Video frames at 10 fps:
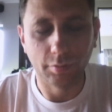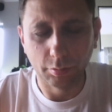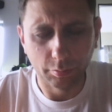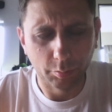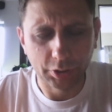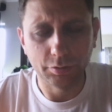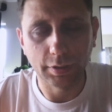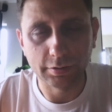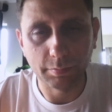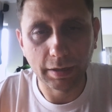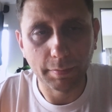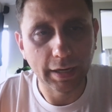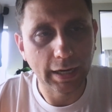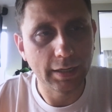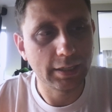which resume
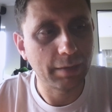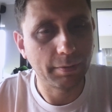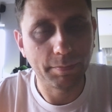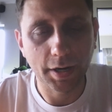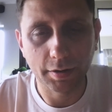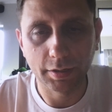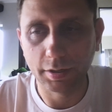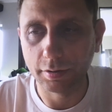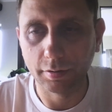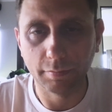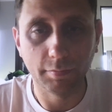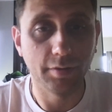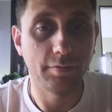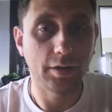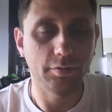may end up appearing in
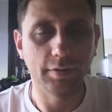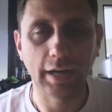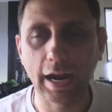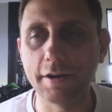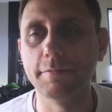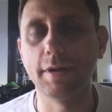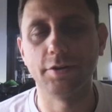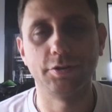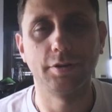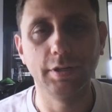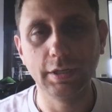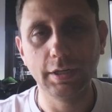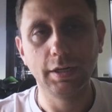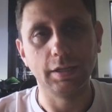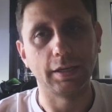front of the hiring manager,
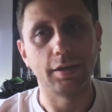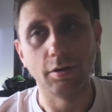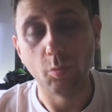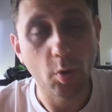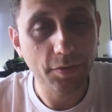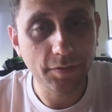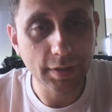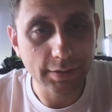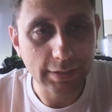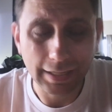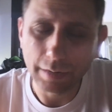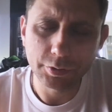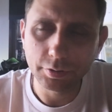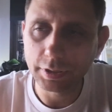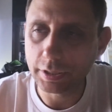like, you know, what things, and I'm
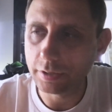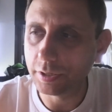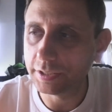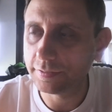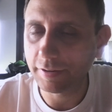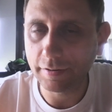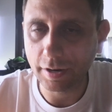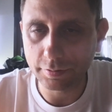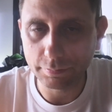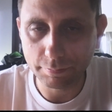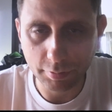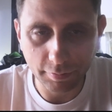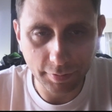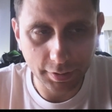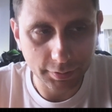sure that these 500
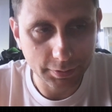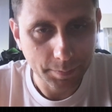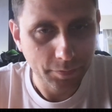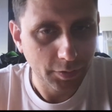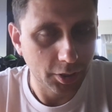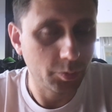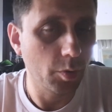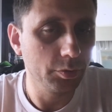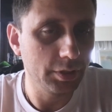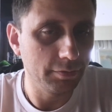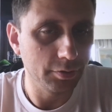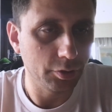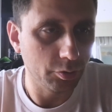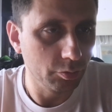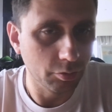profiles, it won't even
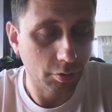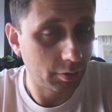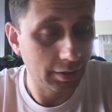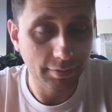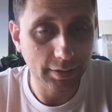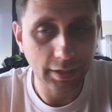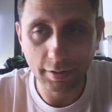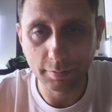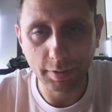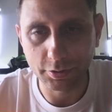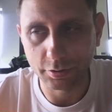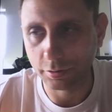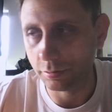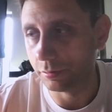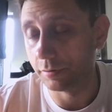you or even the hiring manager
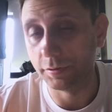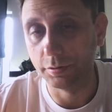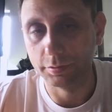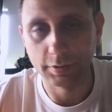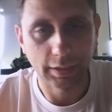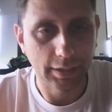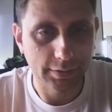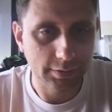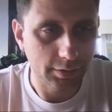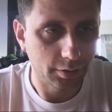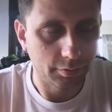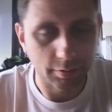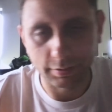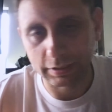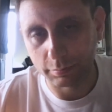who reviews, I guess, you know,
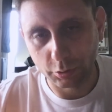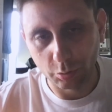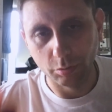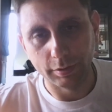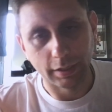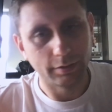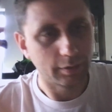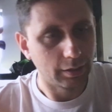there is some tool that